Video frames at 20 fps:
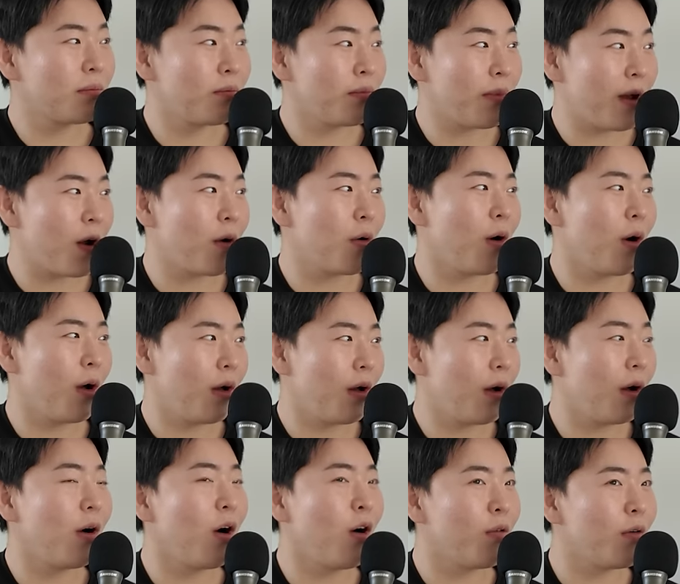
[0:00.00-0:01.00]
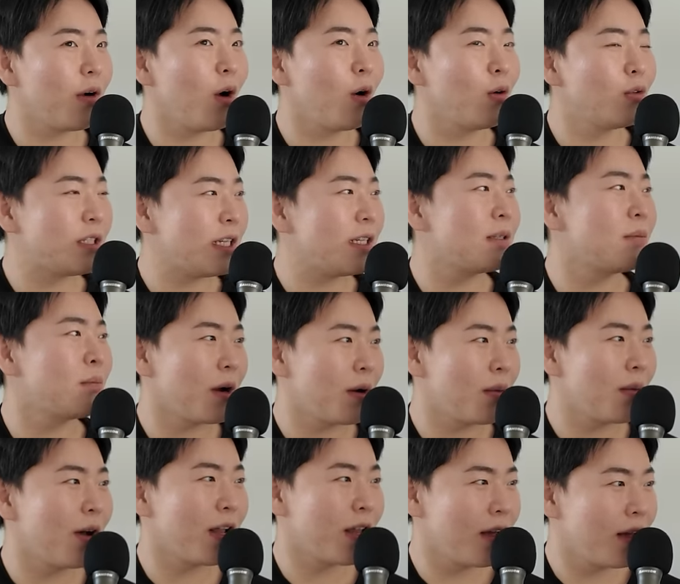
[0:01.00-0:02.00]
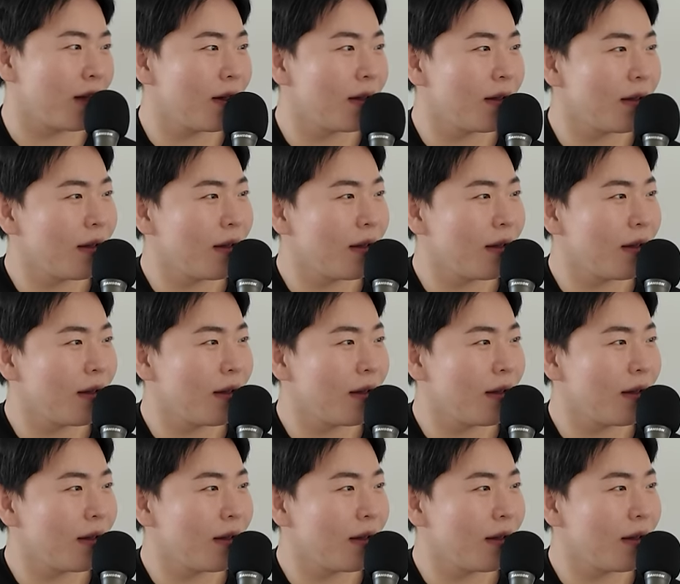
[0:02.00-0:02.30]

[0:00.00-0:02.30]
Okay, mar- but the way o- you OD'd marijuana.